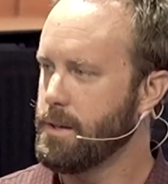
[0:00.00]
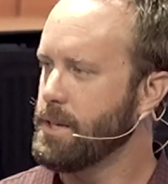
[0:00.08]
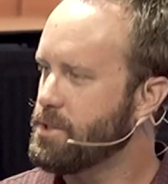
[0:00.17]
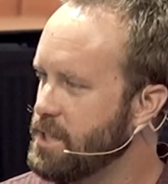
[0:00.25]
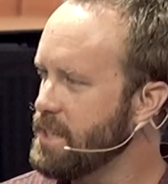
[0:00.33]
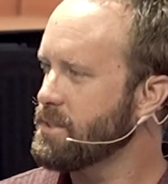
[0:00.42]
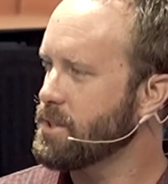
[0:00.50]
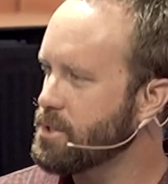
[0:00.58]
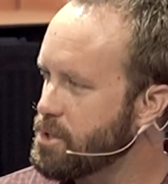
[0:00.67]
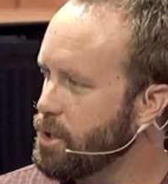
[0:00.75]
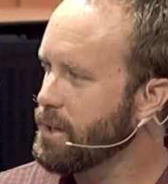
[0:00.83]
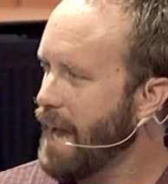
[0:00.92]
that
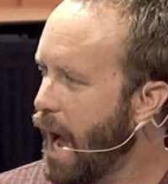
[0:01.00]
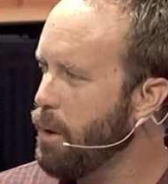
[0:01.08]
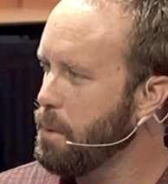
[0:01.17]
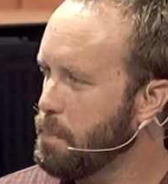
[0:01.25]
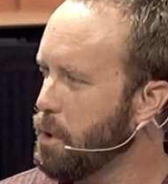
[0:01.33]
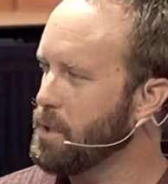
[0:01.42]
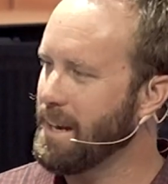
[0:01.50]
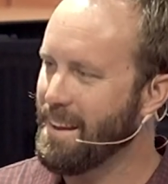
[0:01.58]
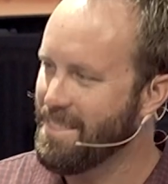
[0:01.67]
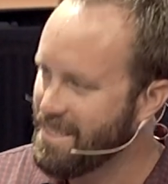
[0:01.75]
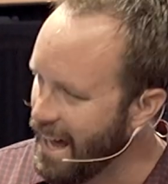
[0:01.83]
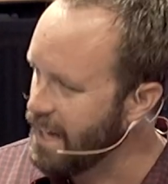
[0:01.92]
Jesus took our burden,
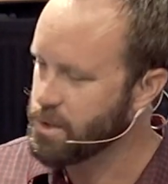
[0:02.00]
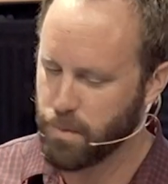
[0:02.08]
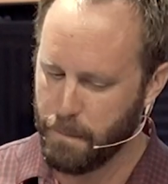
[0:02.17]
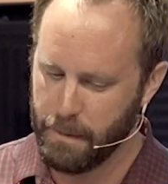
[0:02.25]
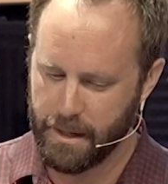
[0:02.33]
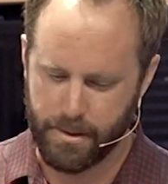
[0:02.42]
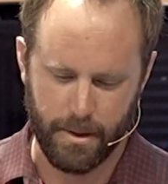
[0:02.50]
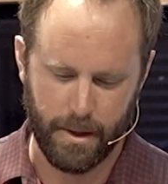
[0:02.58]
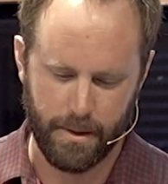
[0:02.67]
and that's what makes